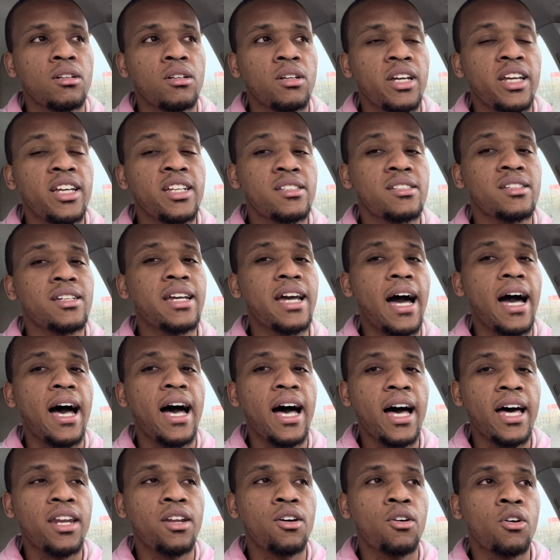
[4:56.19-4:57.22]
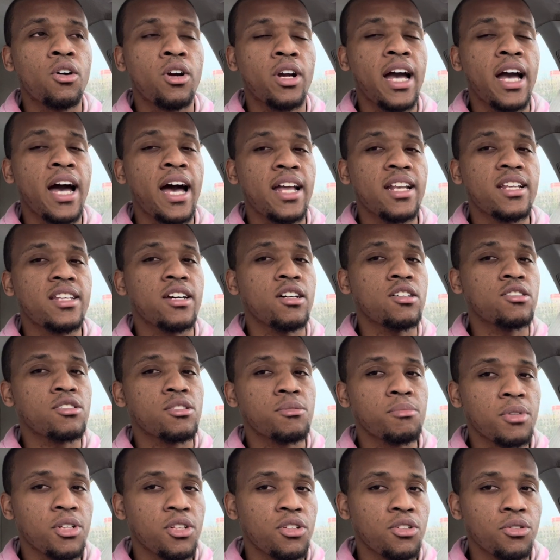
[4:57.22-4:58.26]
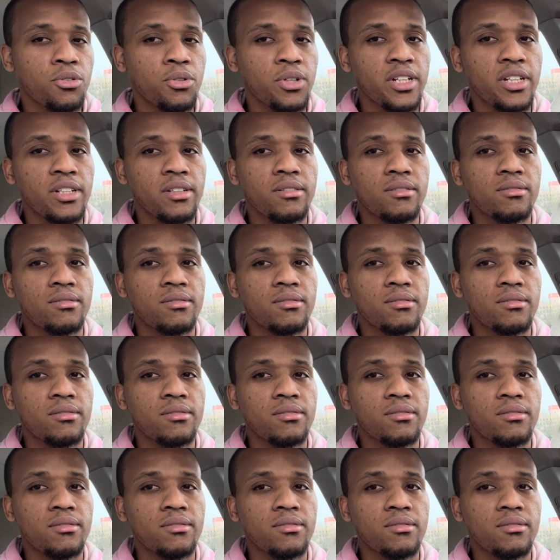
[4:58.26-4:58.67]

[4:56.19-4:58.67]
it's God or God tells him to do it.